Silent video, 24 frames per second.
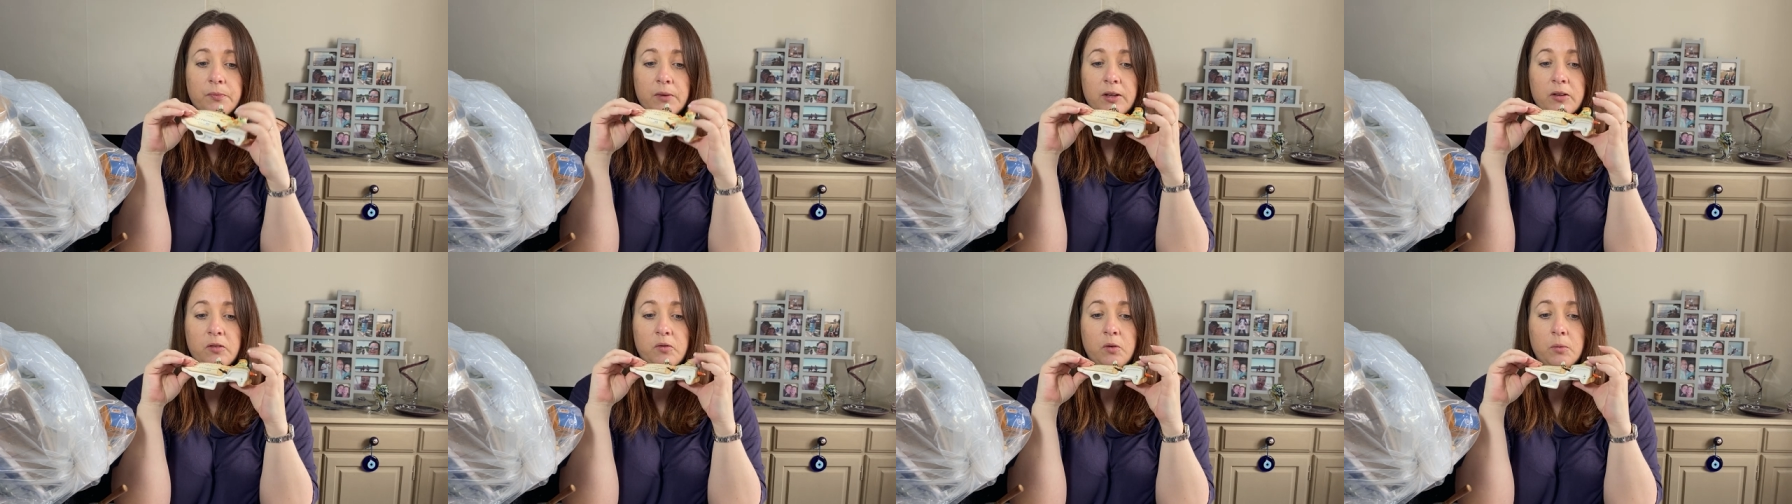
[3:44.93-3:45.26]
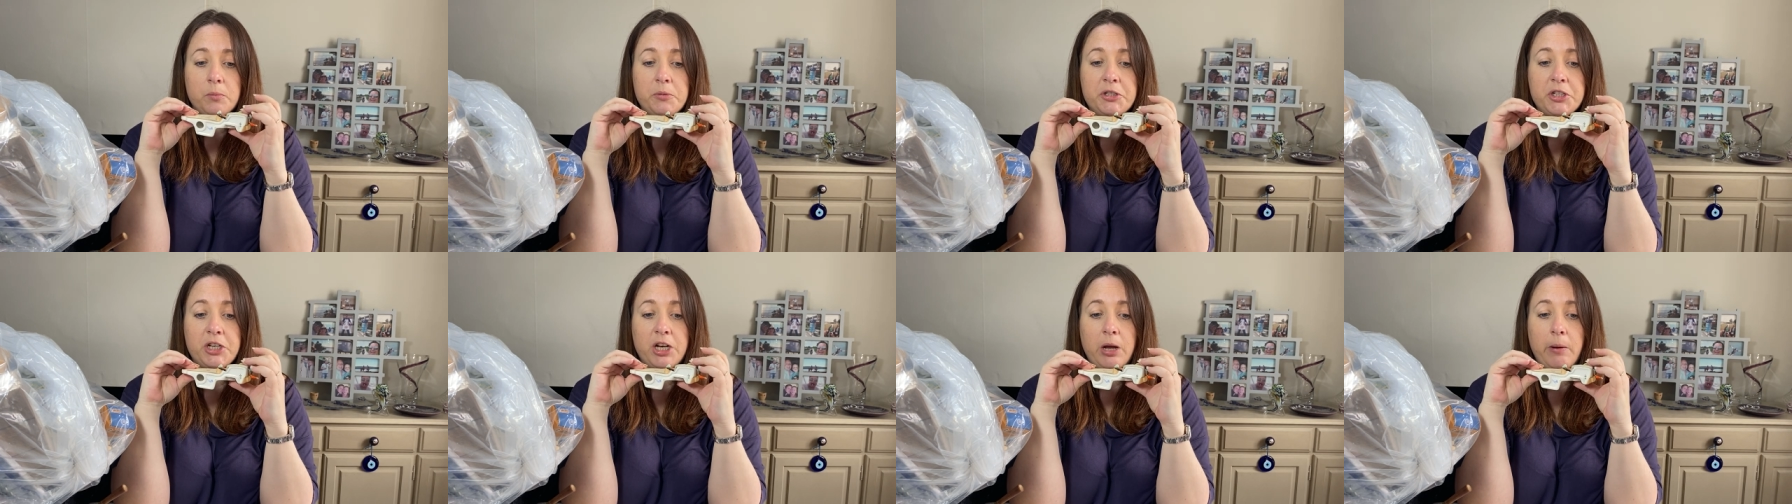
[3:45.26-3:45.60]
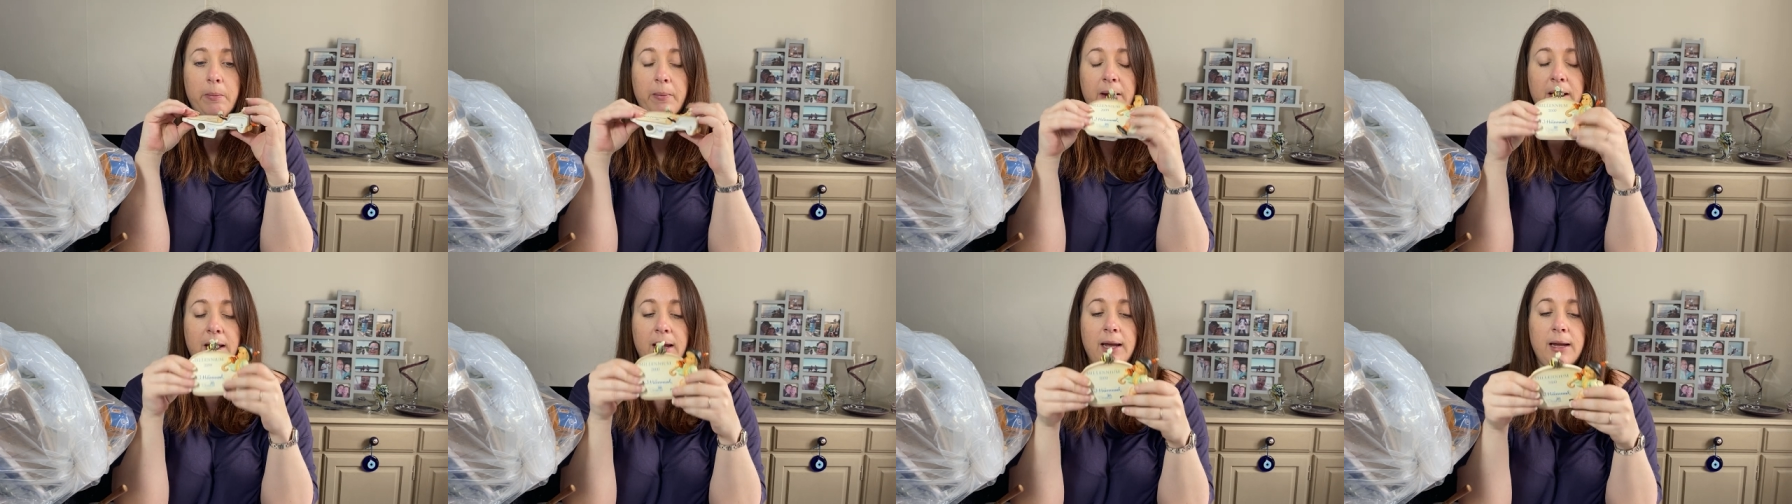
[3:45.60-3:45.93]
it's from
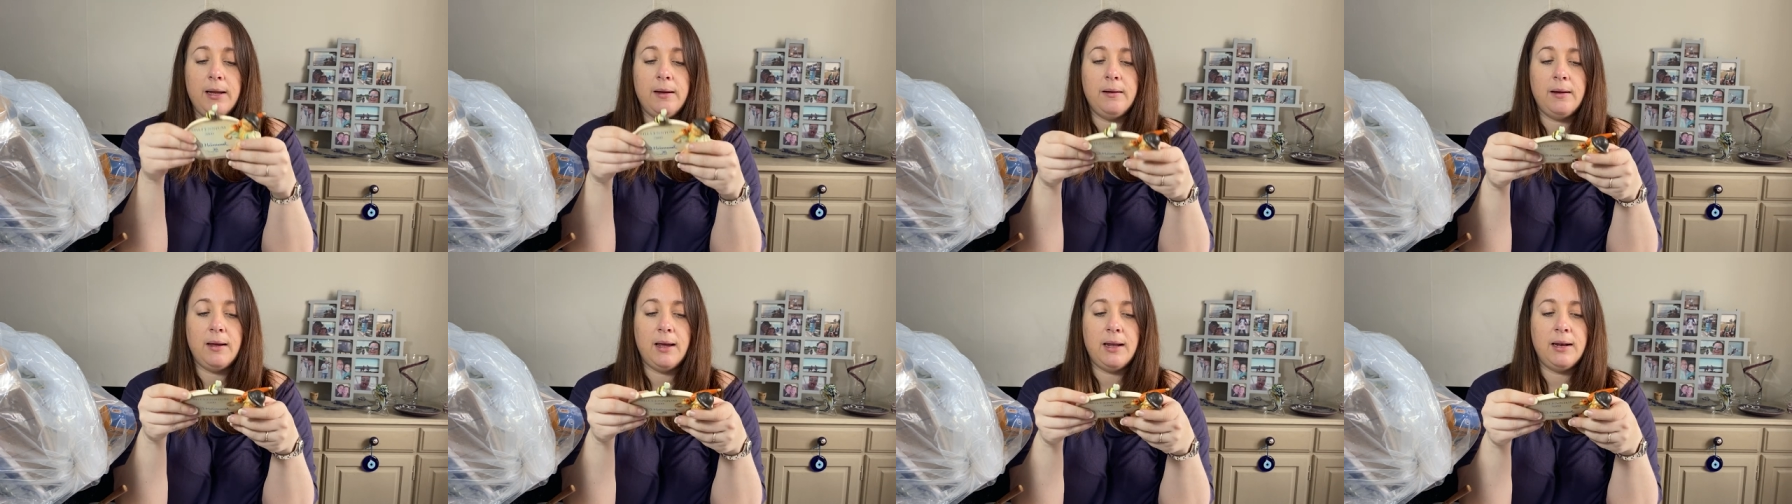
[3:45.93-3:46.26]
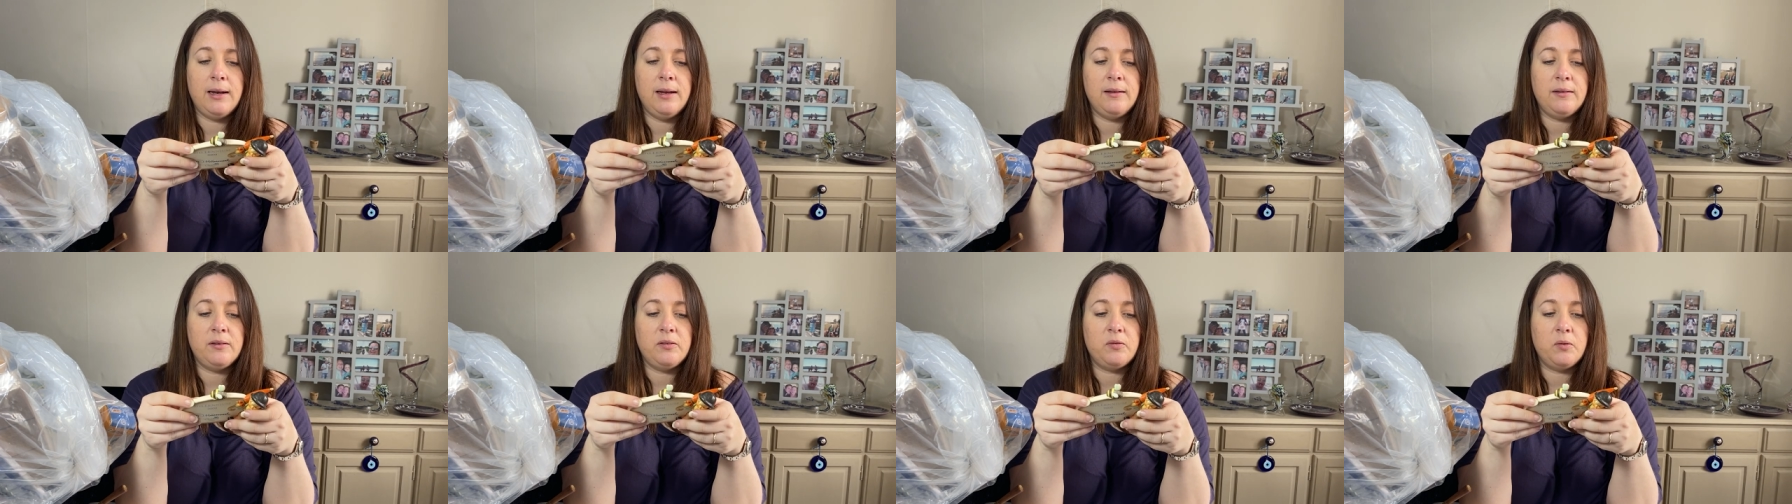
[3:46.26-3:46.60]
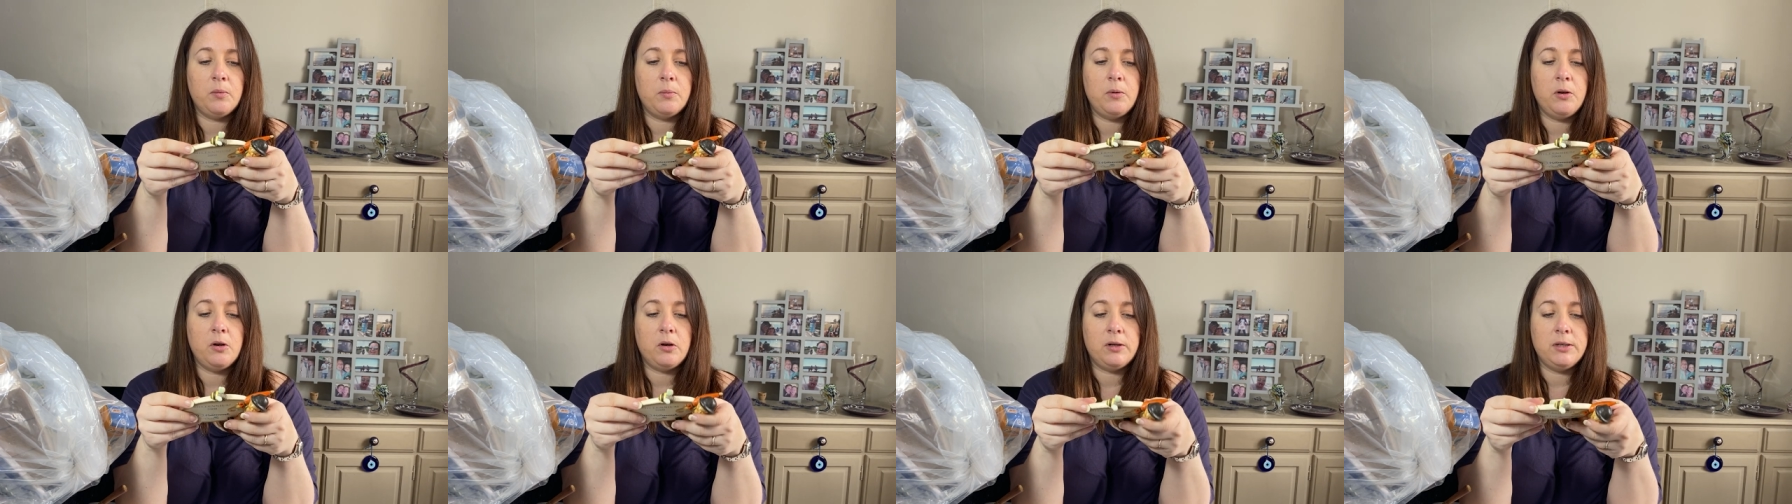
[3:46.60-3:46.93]
Germany and it's
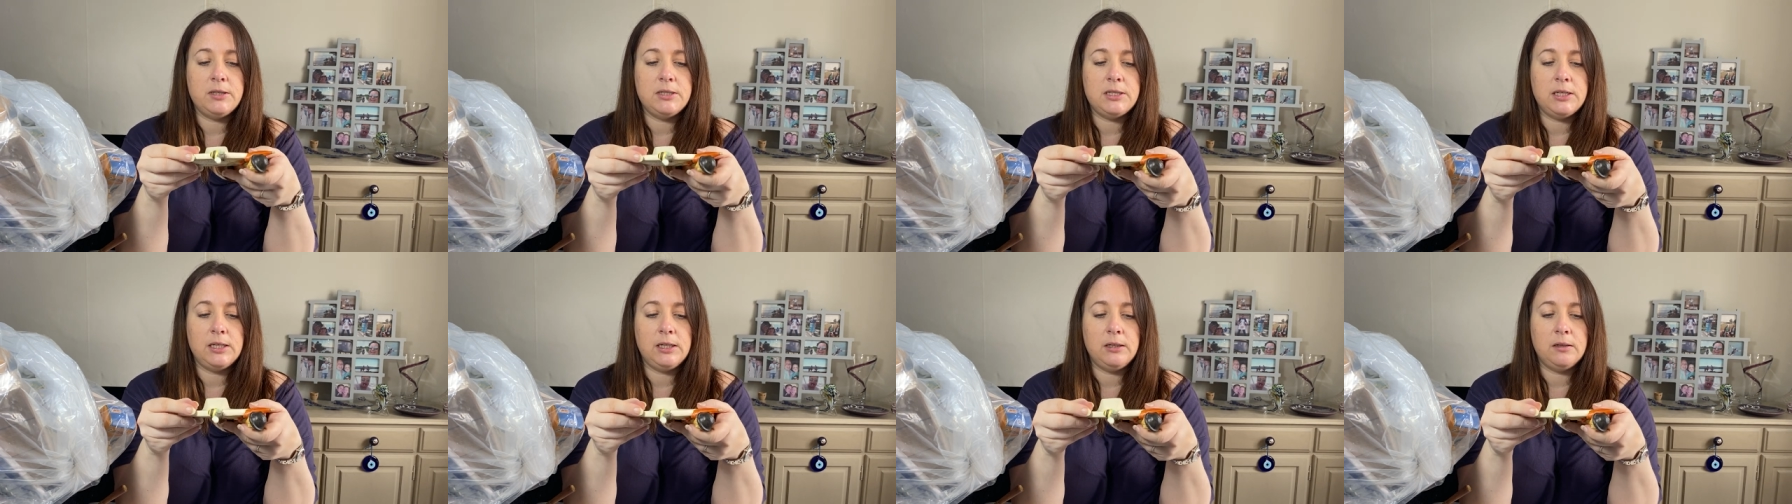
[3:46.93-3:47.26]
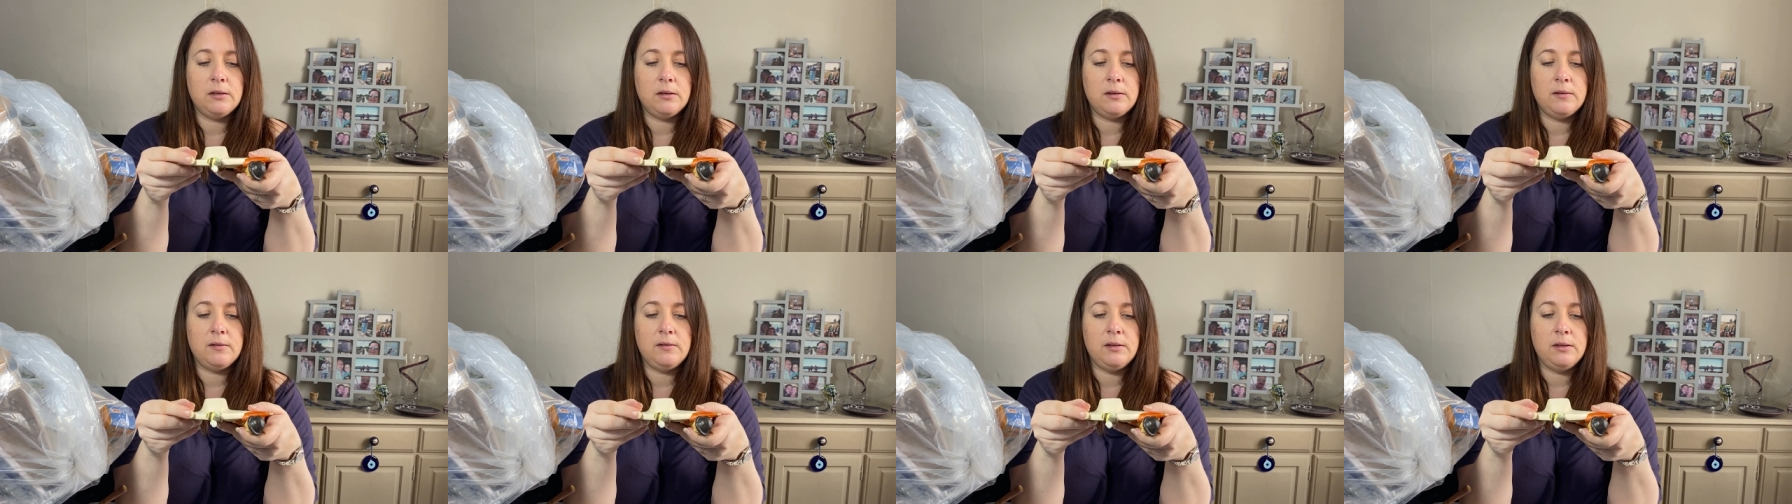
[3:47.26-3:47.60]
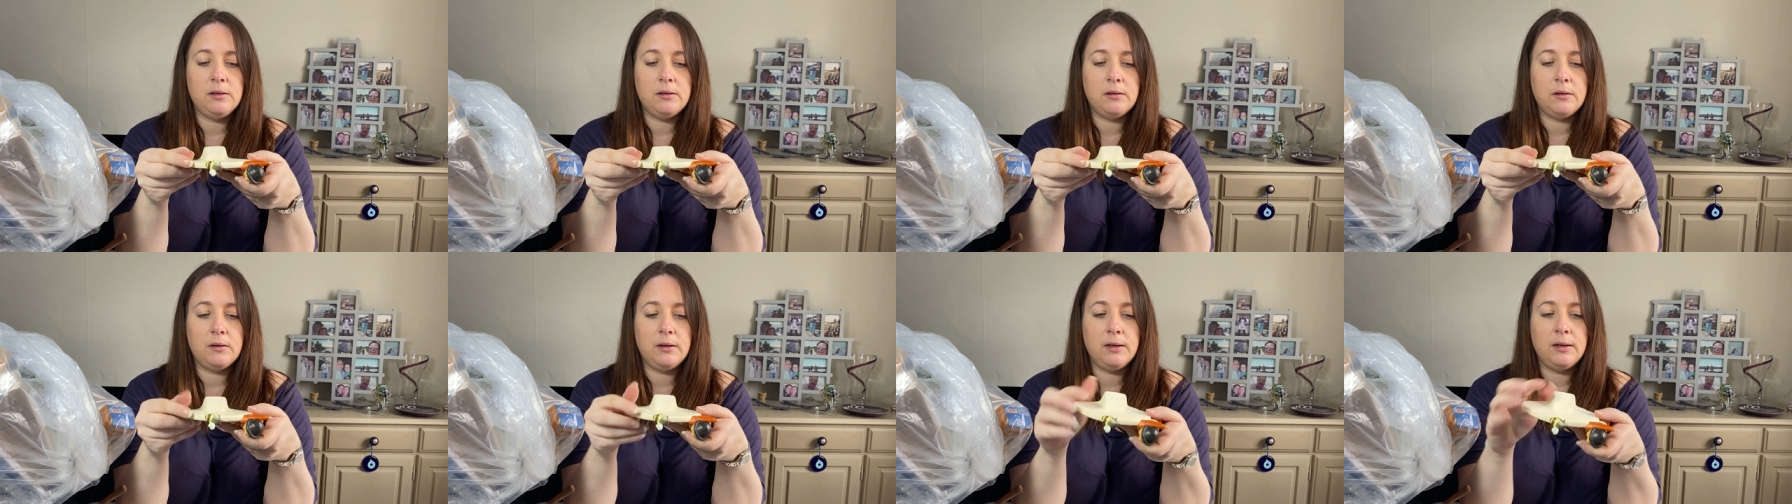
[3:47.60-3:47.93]
from
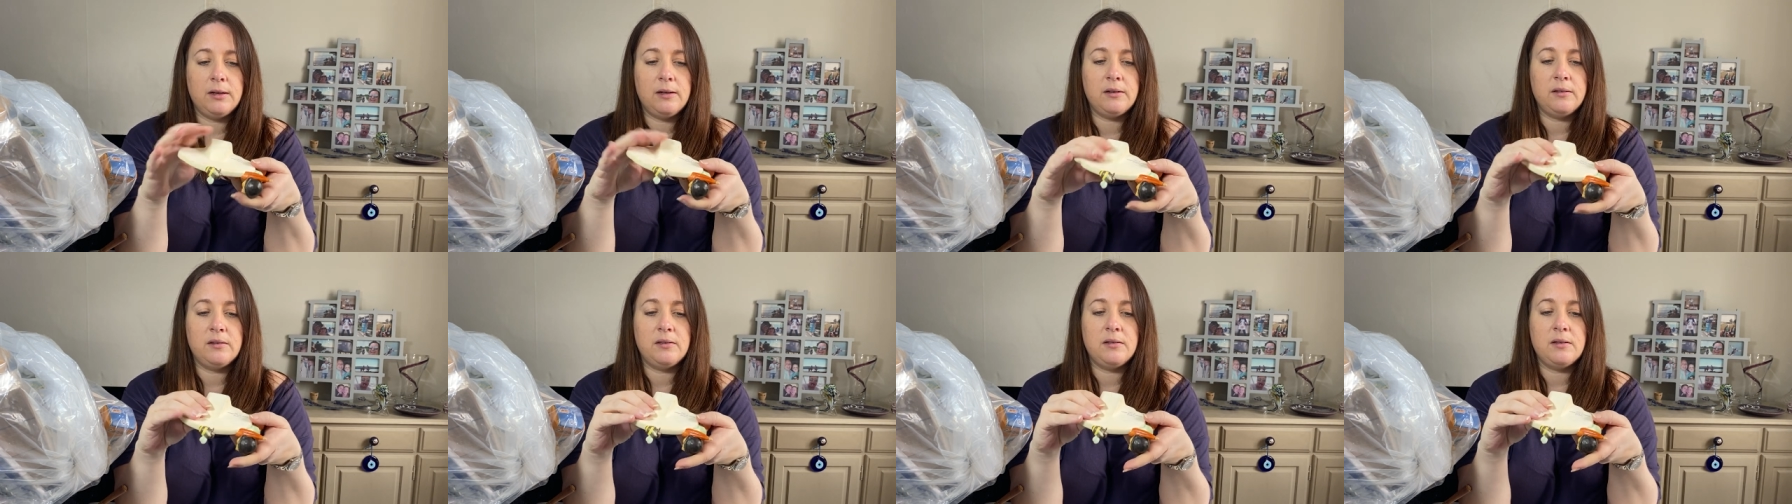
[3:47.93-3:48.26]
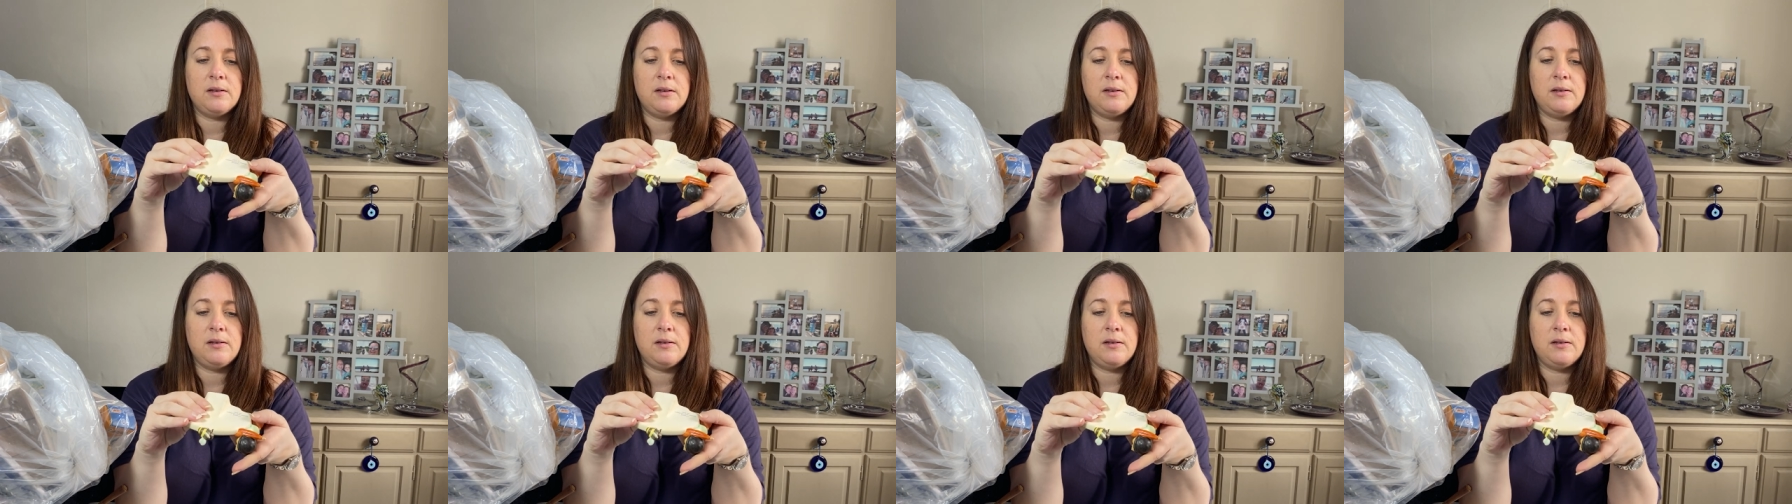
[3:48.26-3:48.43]
1999 because the